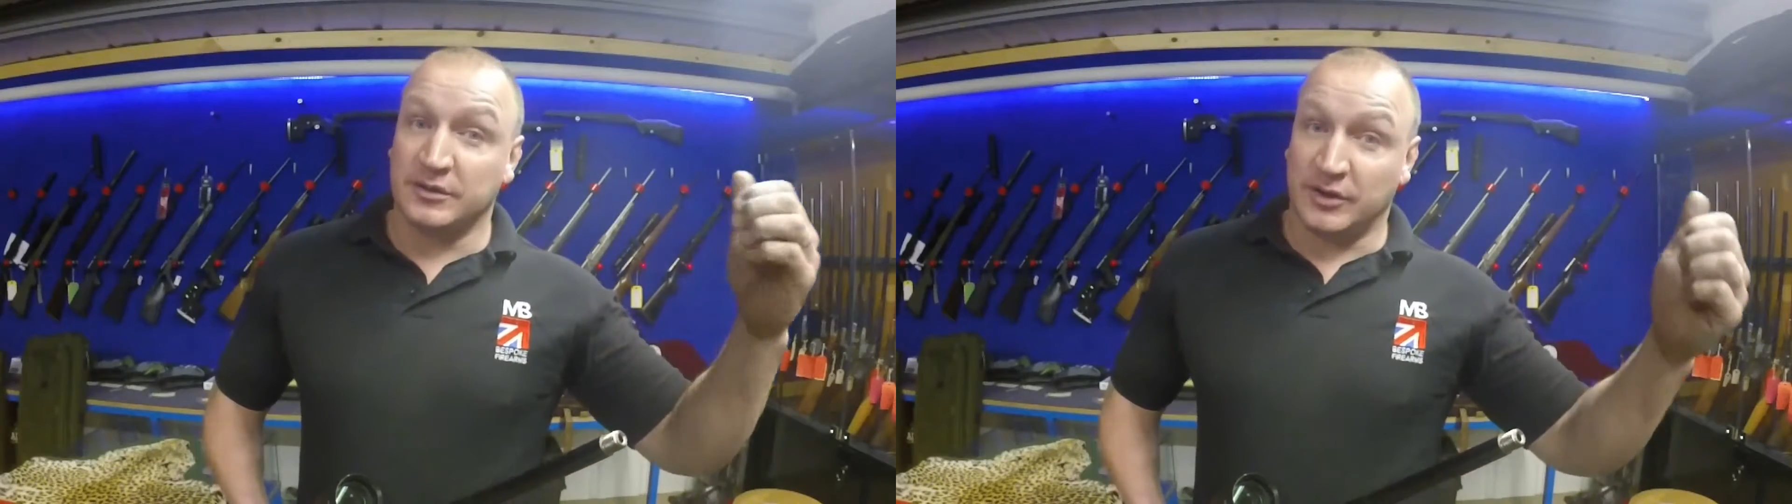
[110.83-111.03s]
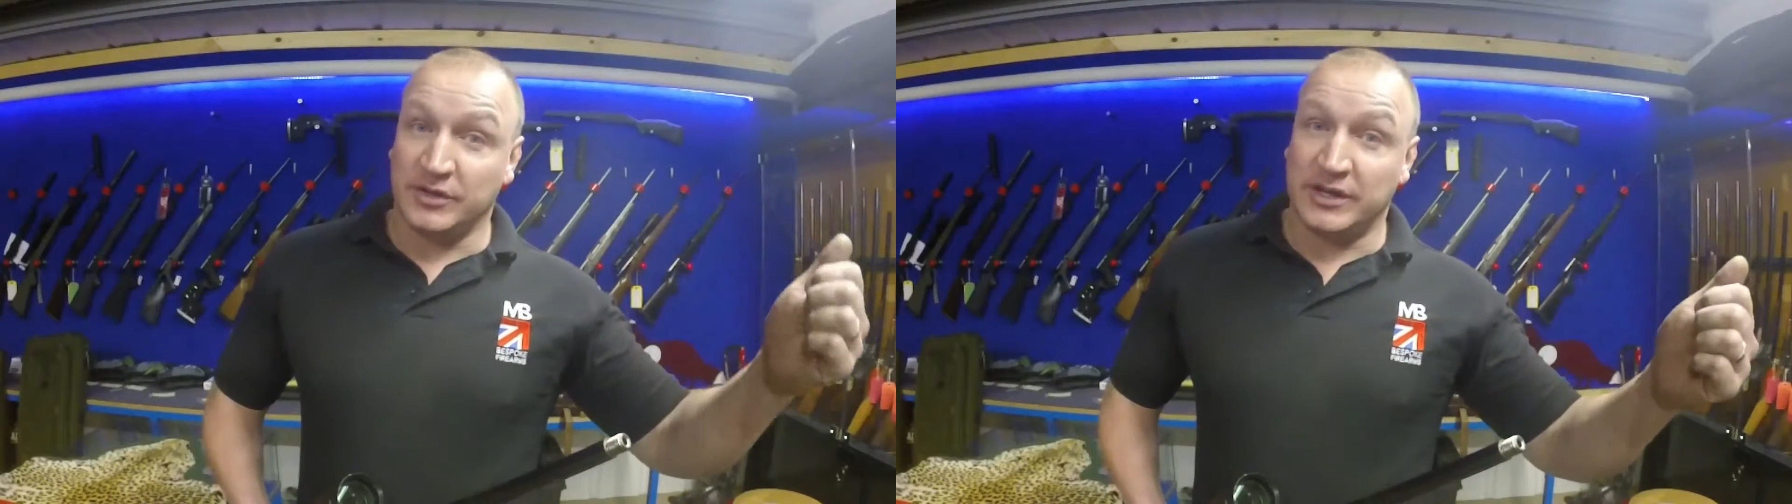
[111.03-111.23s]

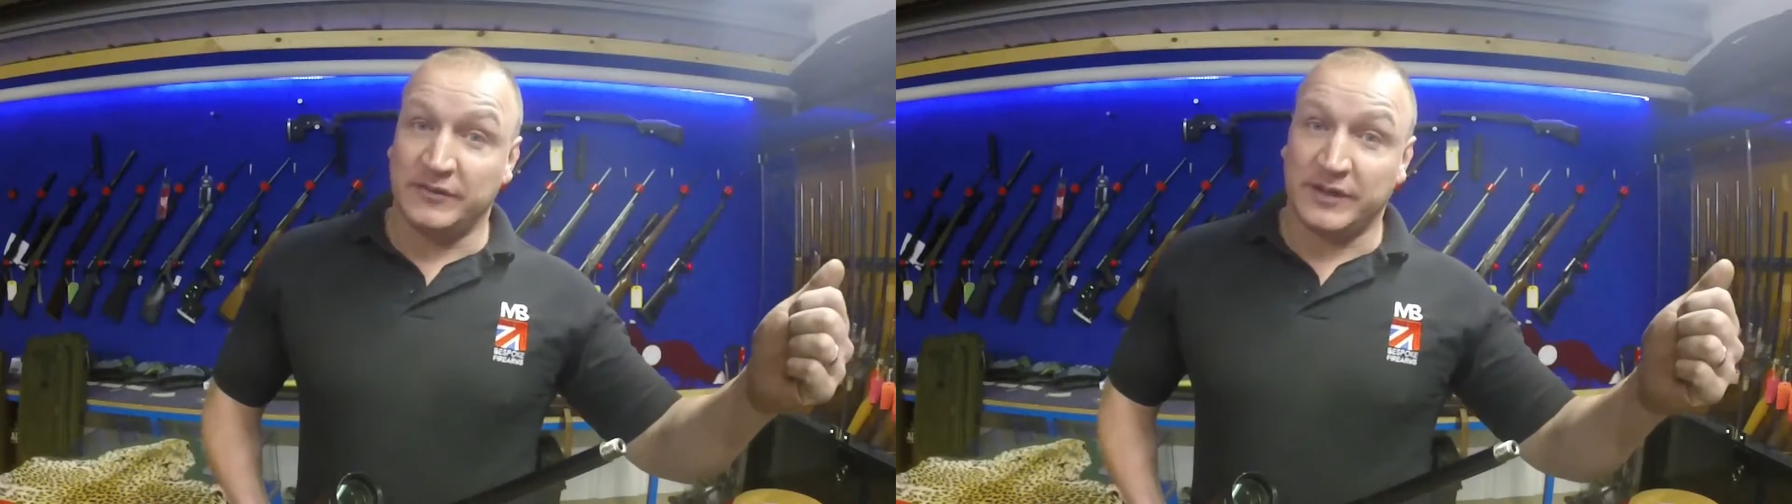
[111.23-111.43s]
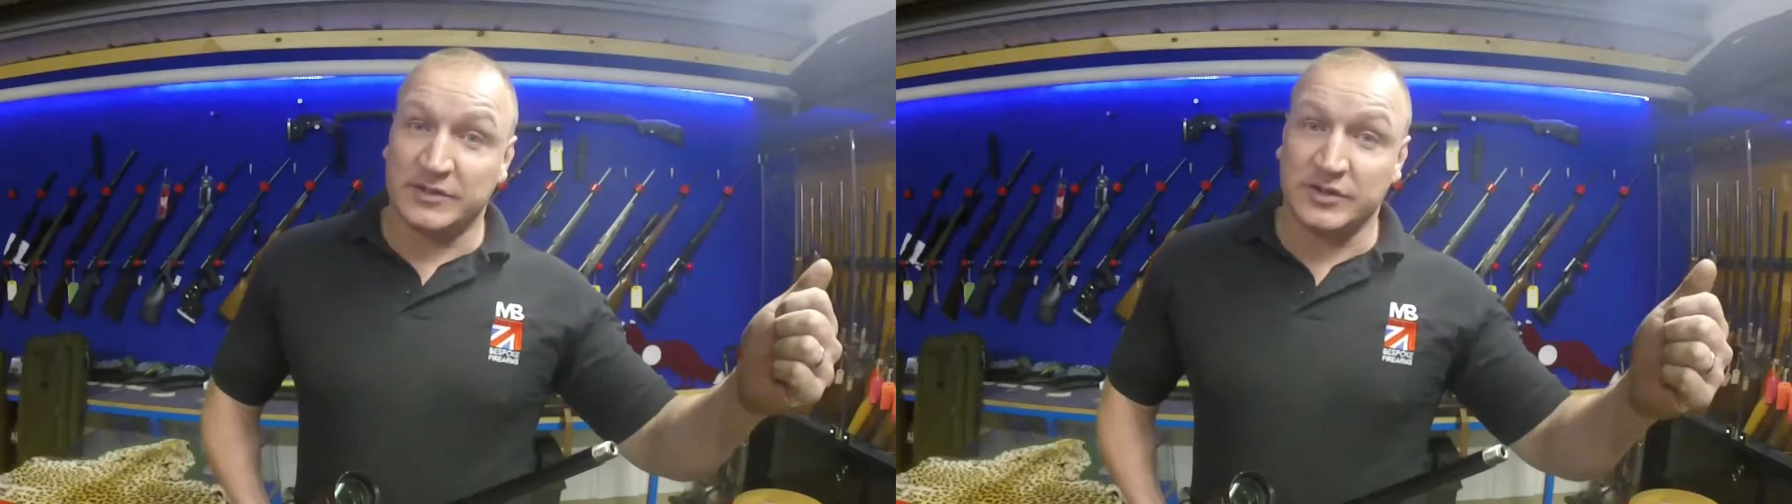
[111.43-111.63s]
on the
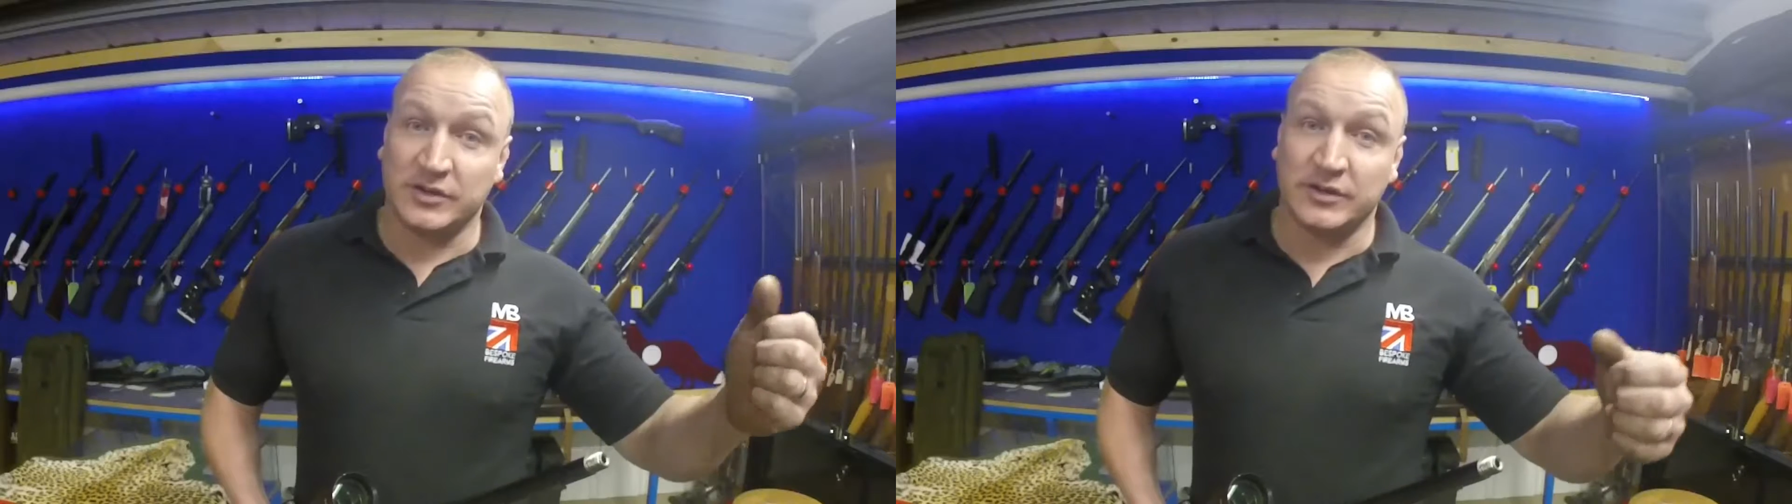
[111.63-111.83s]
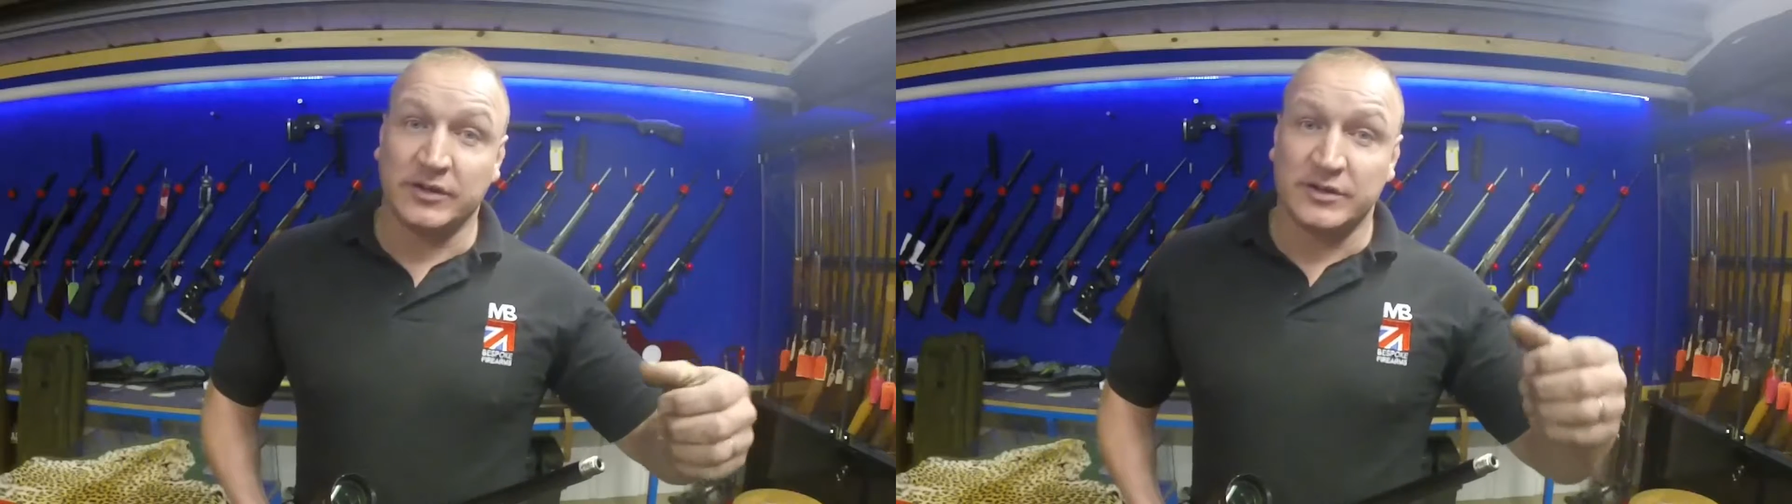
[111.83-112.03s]
left hand side.